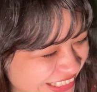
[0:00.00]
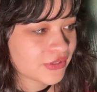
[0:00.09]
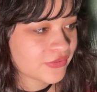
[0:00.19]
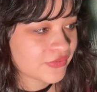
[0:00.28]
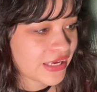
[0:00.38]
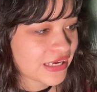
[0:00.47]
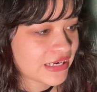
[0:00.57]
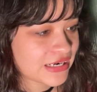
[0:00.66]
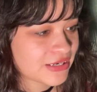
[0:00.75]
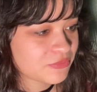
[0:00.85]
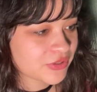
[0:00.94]
Okay,
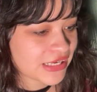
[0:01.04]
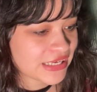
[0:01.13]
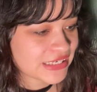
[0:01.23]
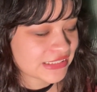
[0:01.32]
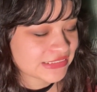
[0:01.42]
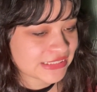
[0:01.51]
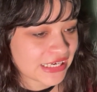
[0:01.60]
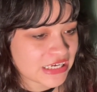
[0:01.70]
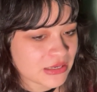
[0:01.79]
and we'll get a second